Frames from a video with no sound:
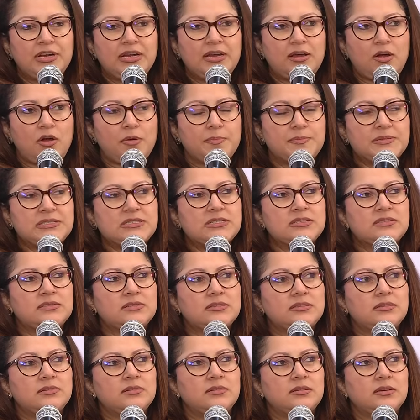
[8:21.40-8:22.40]

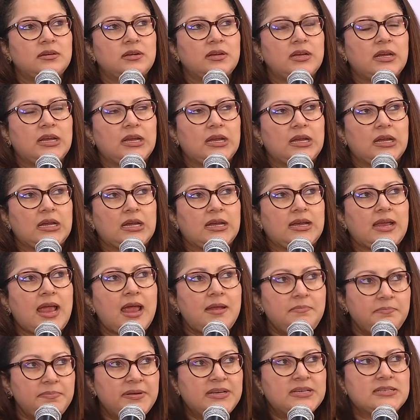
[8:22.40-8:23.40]
obstacle
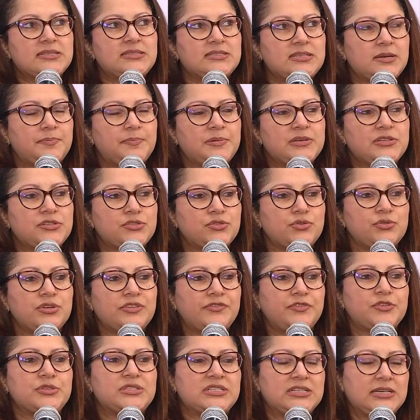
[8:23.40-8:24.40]
can be a stepping stone if
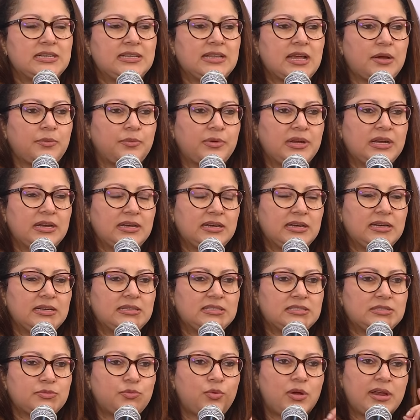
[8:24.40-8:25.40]
you see it that way.
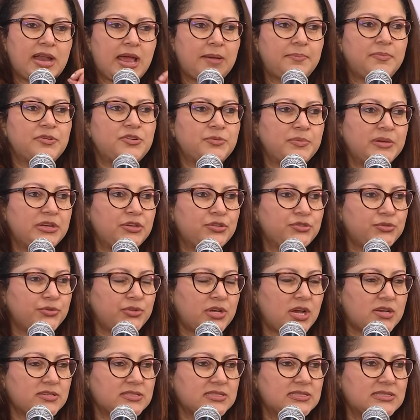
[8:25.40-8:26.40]
It's what happened to me in
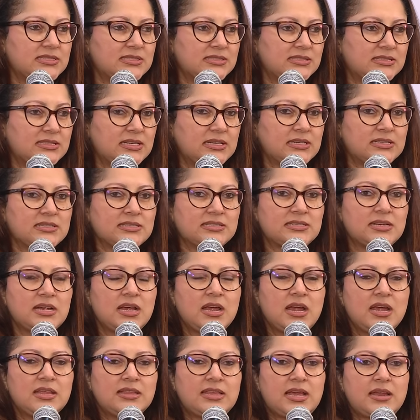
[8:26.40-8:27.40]
2006
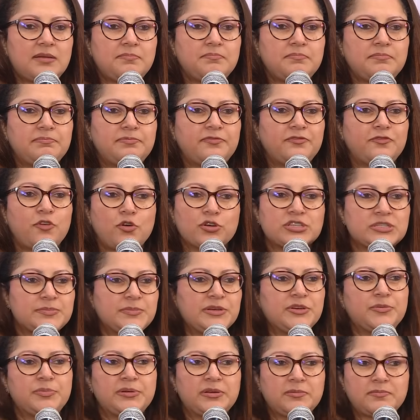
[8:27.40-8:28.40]
that forced me
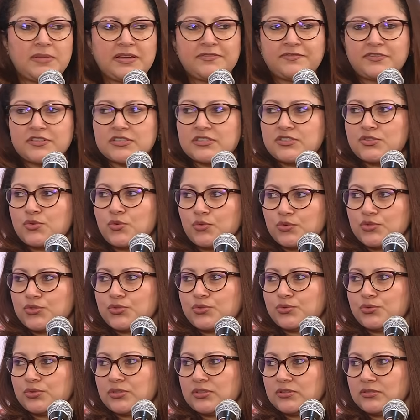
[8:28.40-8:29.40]
to build my first own
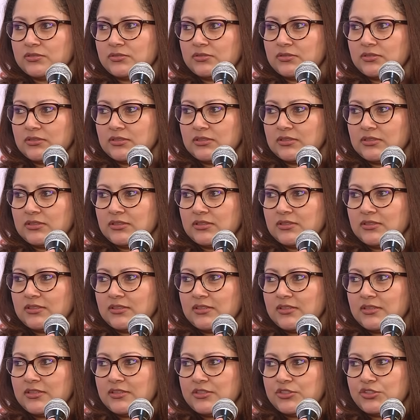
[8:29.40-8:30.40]
school.
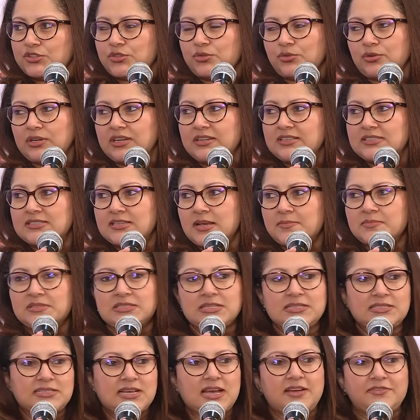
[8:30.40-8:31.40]
So in some
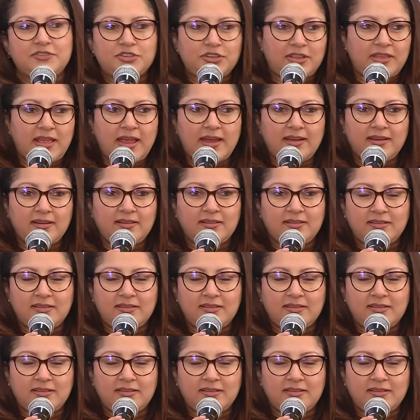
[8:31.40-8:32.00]
sense, I have to thank...